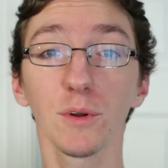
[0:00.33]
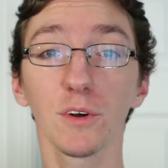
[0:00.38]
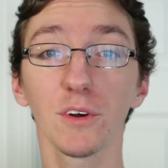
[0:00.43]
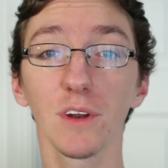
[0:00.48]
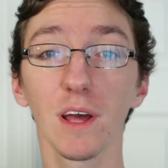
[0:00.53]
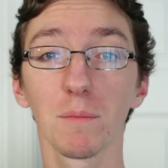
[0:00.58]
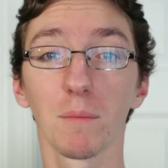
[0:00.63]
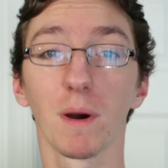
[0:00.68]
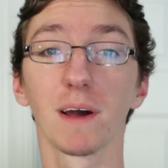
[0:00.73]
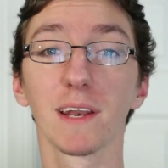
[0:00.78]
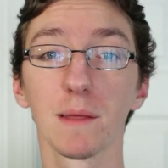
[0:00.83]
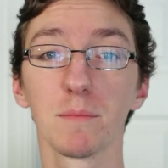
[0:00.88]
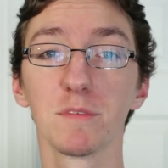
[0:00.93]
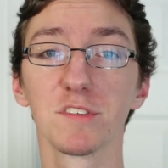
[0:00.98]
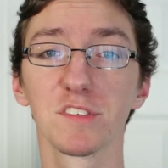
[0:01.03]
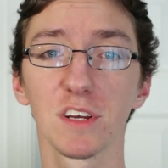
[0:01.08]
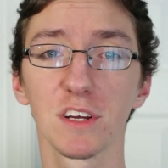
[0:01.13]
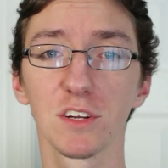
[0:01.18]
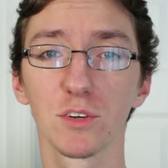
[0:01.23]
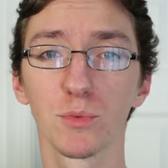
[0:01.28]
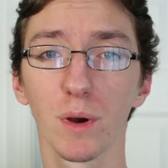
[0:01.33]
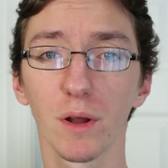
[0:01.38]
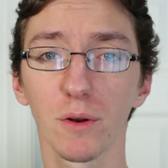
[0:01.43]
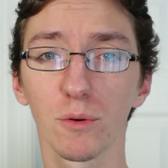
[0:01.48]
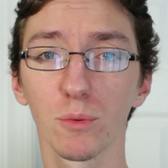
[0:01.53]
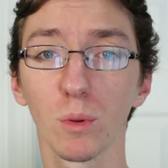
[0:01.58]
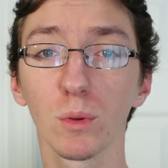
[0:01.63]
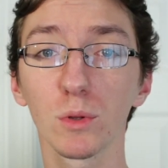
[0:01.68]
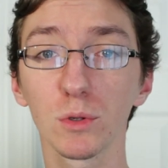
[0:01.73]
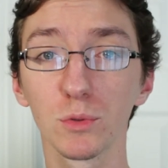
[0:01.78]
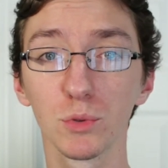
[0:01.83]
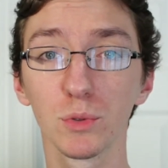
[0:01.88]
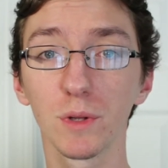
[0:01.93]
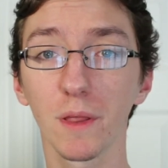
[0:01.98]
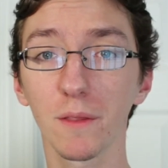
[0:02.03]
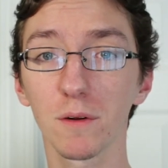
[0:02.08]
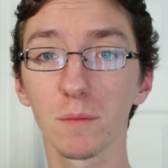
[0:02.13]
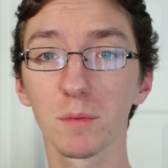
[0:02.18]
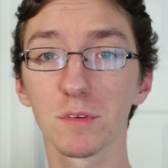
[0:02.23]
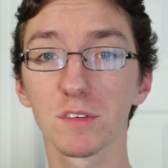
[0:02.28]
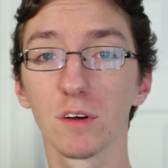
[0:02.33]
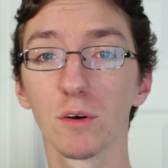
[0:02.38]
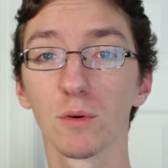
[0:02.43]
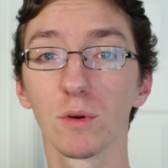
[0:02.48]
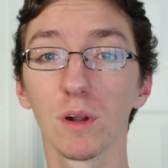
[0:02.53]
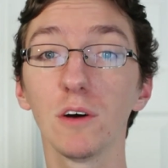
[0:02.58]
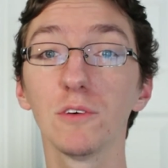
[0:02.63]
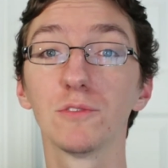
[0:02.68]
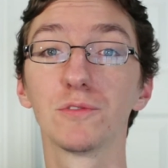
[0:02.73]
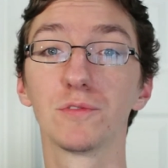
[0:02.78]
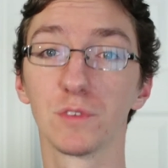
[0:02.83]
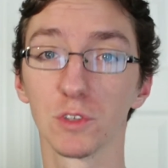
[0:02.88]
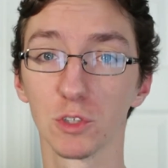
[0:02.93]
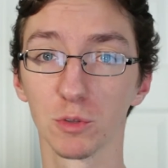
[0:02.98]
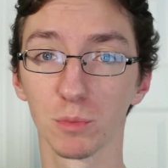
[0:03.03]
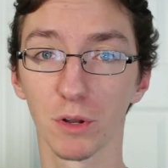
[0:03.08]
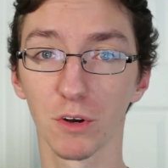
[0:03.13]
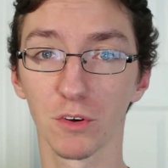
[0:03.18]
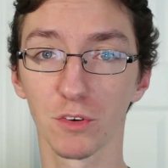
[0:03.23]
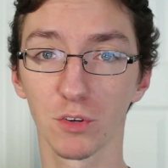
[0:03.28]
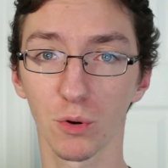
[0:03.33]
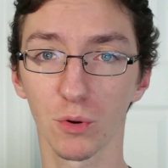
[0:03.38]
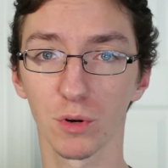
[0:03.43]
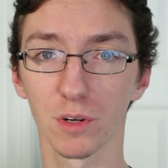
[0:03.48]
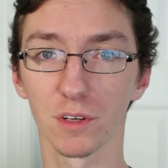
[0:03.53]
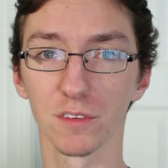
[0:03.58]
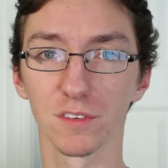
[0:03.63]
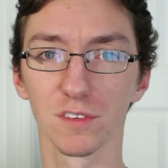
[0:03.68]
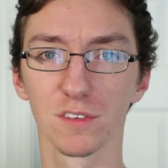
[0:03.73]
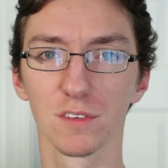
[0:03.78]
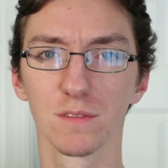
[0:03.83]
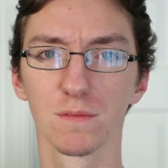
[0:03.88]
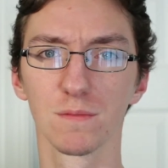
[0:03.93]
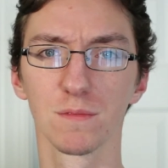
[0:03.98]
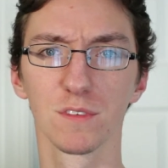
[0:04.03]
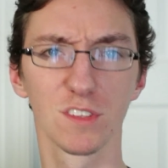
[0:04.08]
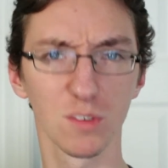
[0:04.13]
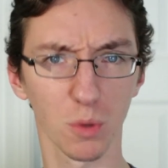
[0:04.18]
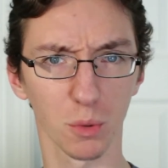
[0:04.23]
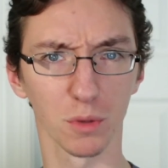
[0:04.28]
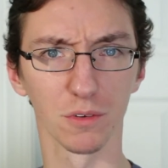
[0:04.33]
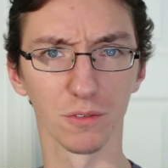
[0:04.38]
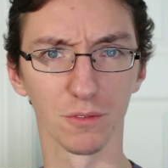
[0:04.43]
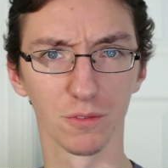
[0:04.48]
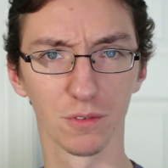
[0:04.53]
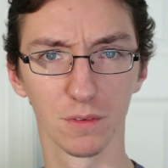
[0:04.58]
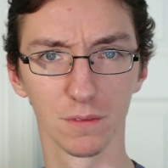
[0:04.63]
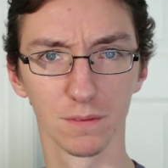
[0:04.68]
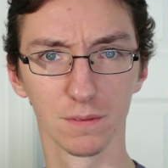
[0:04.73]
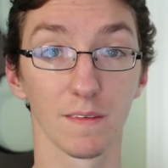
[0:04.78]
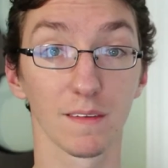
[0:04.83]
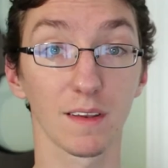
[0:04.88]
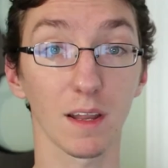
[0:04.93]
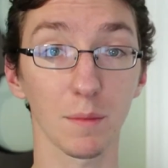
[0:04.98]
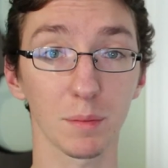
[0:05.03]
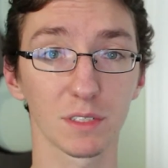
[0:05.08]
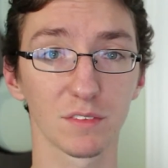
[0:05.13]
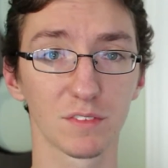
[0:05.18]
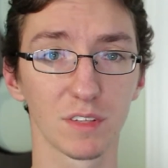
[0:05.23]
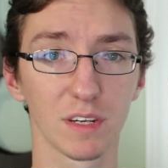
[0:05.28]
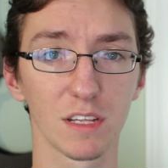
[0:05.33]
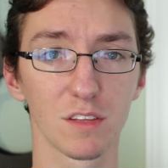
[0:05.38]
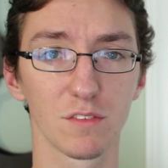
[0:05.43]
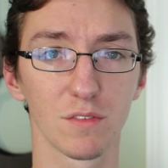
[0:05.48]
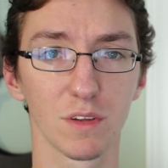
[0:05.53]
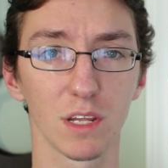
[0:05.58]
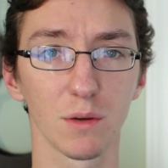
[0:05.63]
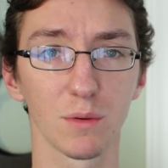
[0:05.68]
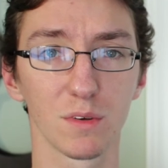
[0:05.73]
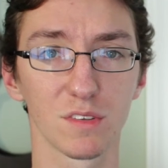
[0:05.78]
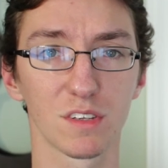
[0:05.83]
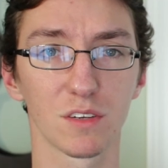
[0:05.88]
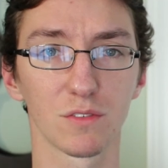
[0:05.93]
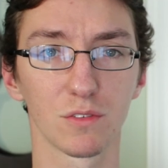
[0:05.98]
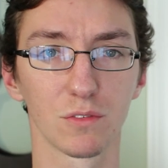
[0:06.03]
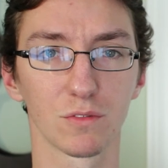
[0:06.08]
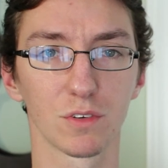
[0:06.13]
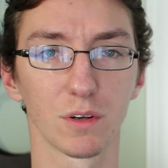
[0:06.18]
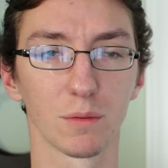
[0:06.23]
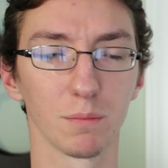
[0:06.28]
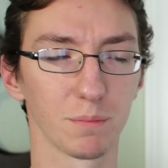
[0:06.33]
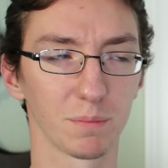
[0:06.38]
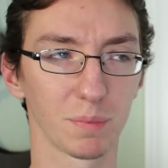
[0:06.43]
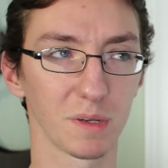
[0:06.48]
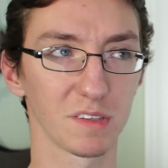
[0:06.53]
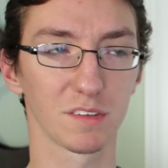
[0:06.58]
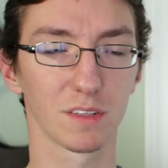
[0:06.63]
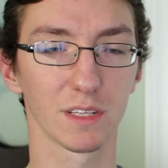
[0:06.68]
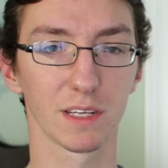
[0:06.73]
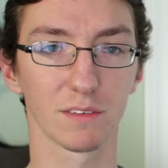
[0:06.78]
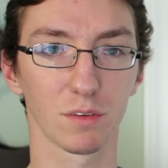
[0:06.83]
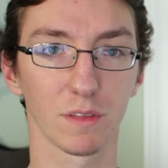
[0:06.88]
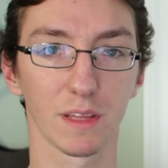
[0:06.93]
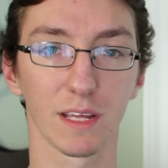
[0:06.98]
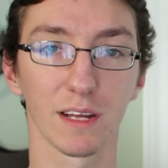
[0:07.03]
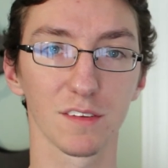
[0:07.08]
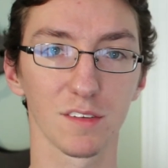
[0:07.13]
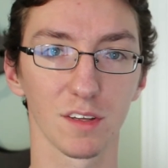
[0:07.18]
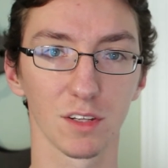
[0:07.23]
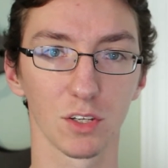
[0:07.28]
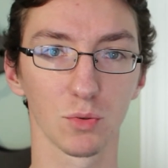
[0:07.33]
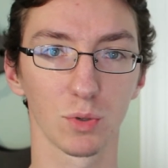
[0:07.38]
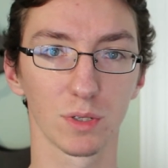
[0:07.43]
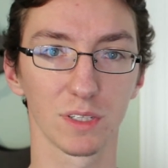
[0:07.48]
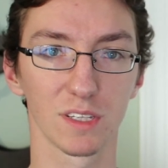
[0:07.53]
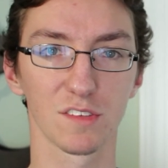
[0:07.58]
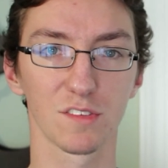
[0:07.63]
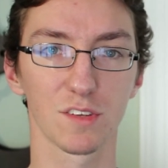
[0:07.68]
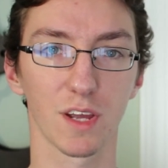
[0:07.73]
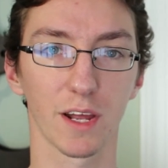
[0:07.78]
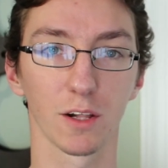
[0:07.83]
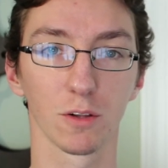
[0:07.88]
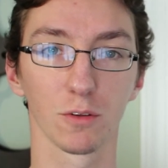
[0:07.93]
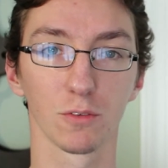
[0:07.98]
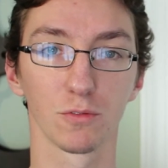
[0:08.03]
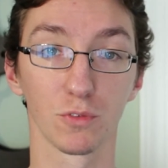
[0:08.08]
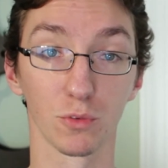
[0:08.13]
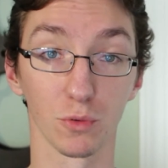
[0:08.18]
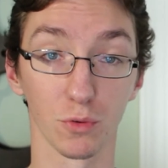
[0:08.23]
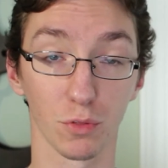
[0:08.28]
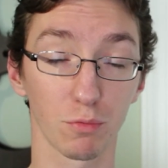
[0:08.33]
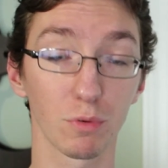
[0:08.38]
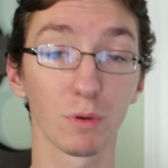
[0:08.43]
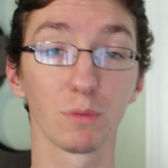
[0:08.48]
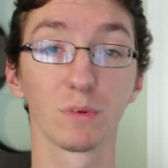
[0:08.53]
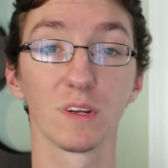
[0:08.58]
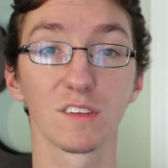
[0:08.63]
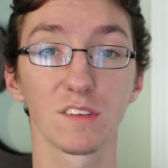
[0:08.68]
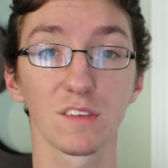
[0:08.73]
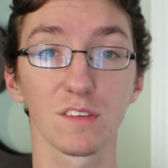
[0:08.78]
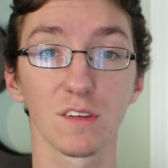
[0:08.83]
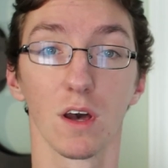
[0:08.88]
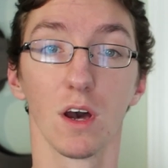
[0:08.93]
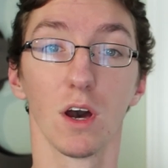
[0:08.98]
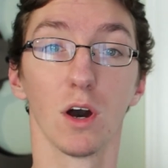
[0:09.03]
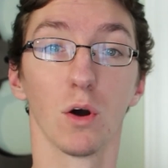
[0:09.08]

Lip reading: Internet, my name is Andrew Wedder and welcome to another episode of Film Editorials. Sort of. The topic of today's video is different from basically everything else I do on this channel for three reasons.